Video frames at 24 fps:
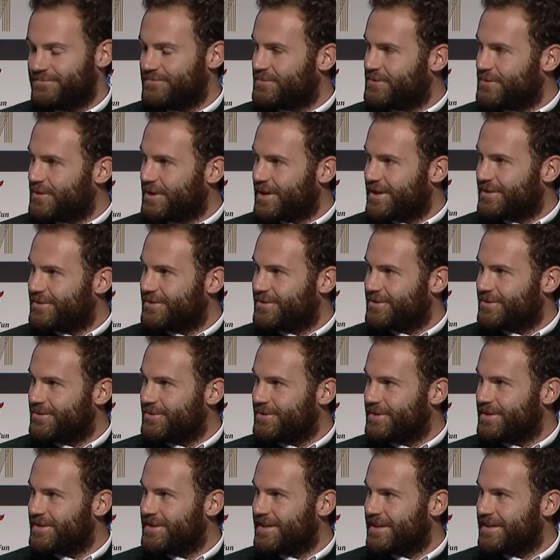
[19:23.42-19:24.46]
try to do
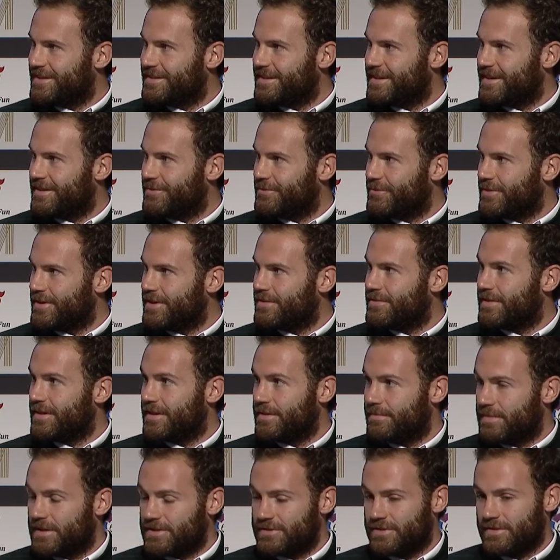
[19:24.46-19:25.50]
it, and, and we are very
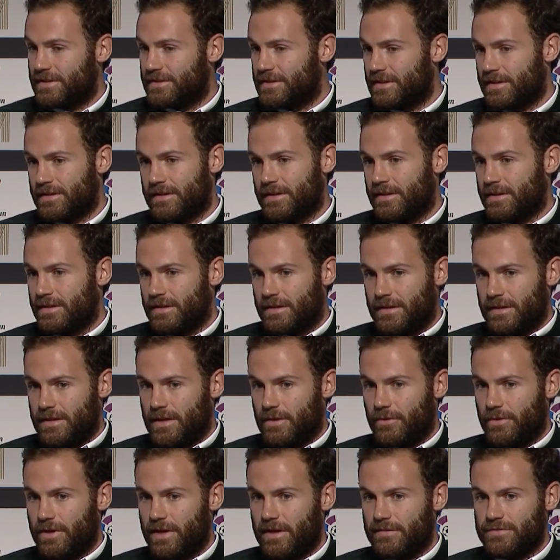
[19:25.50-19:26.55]
passionate that, and
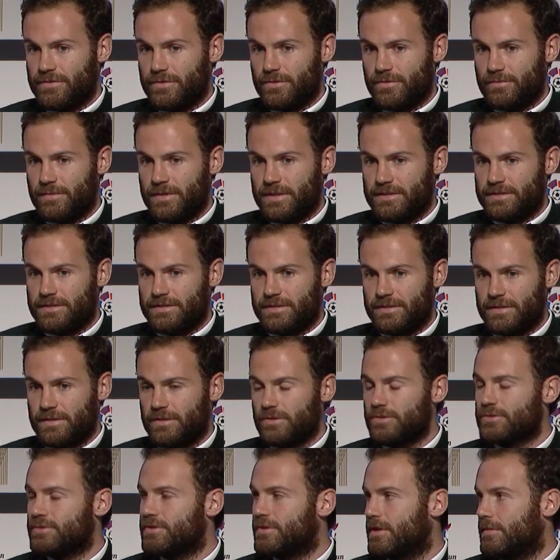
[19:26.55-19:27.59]
we have so much
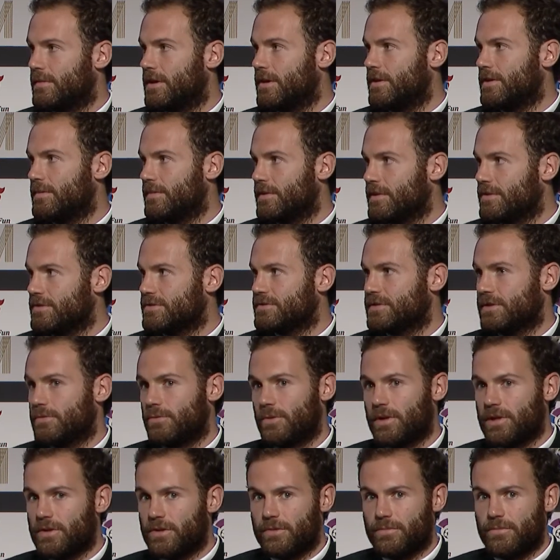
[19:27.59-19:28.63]
illusion about it because the
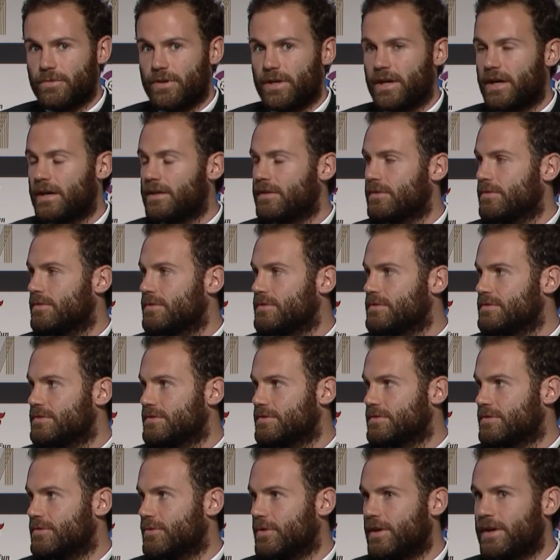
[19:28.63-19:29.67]
welcome we had was
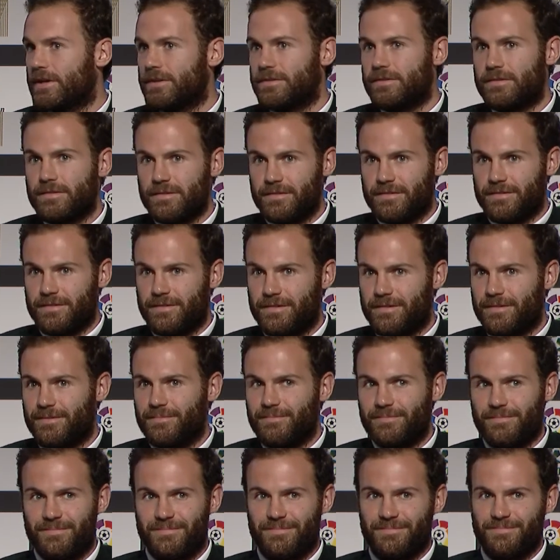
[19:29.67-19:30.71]
great. Um,
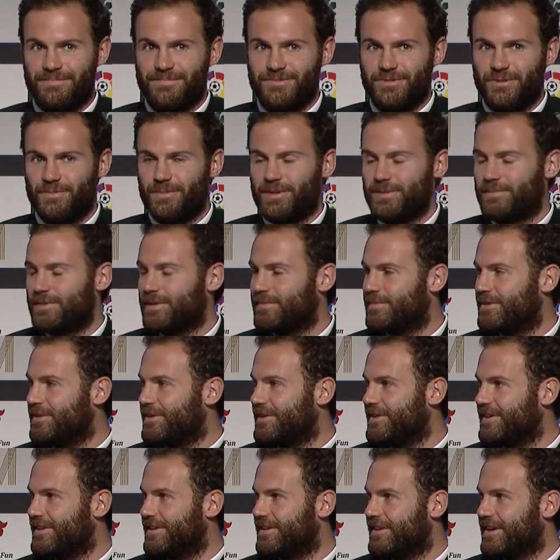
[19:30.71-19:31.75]
so many people
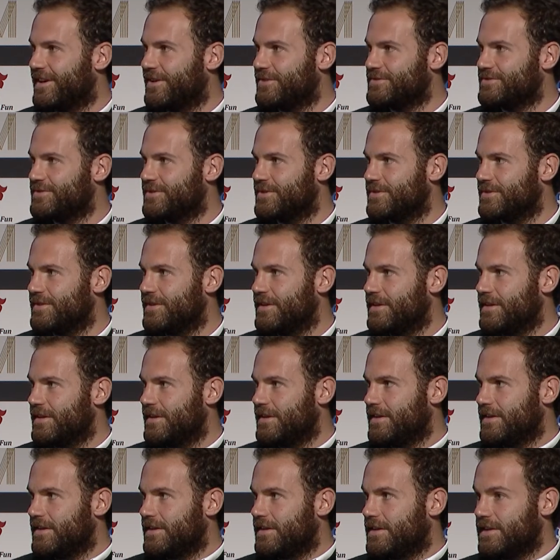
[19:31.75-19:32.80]
here now, so
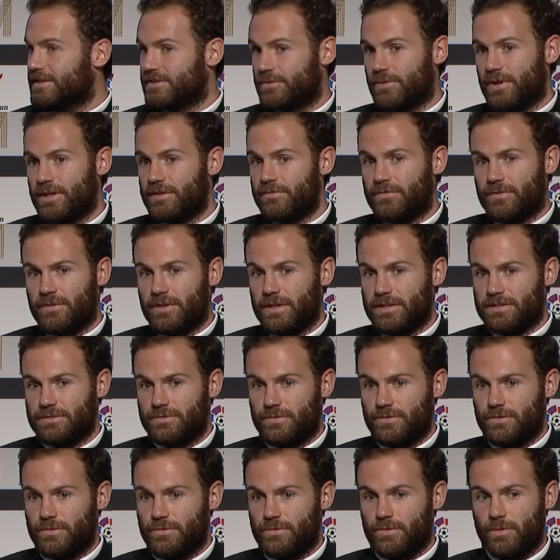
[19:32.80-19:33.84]
it's great for us
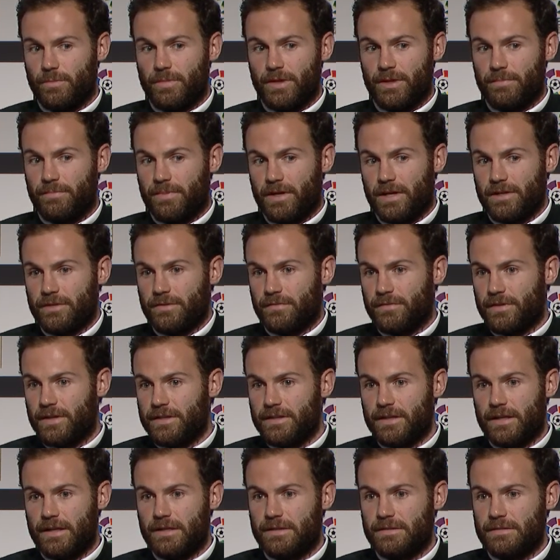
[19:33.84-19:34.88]
to, to be part of it,
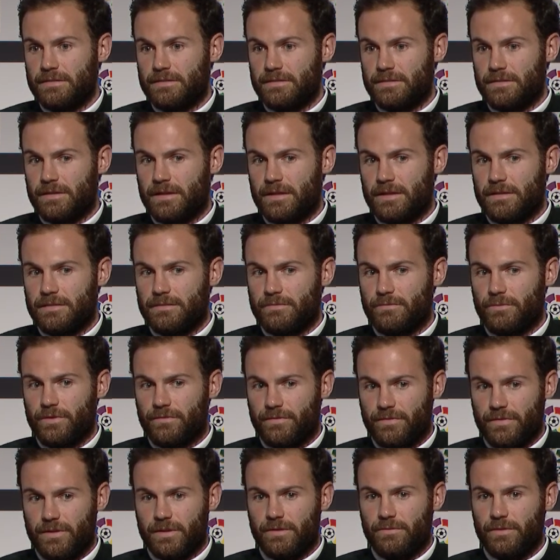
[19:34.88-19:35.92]
and, and we
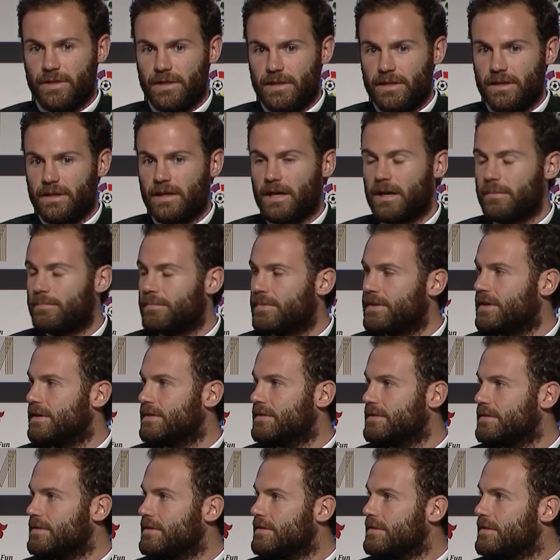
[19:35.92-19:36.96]
feel really happy and,
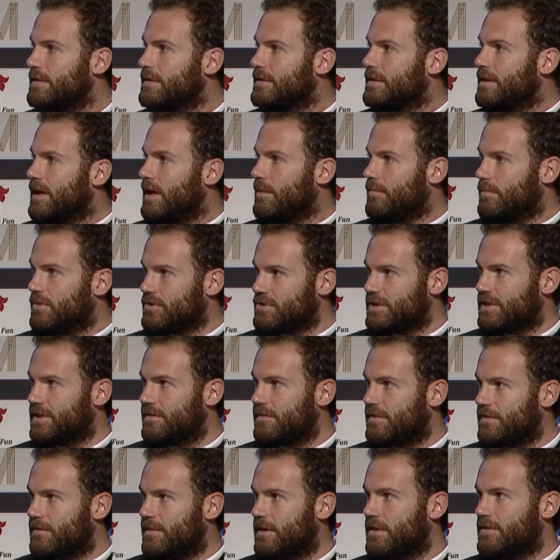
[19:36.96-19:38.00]
and positive
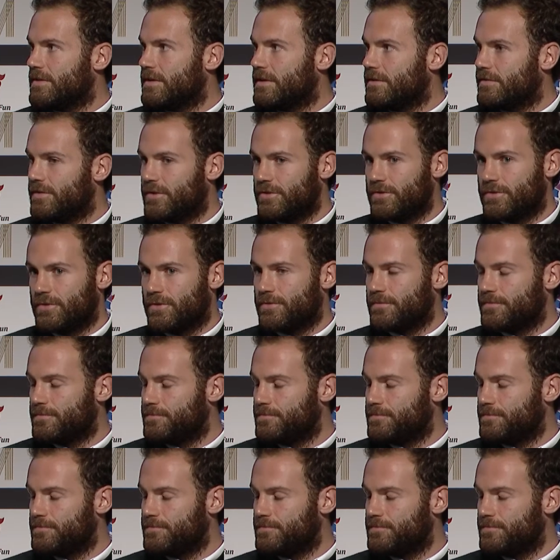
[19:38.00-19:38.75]
about the future.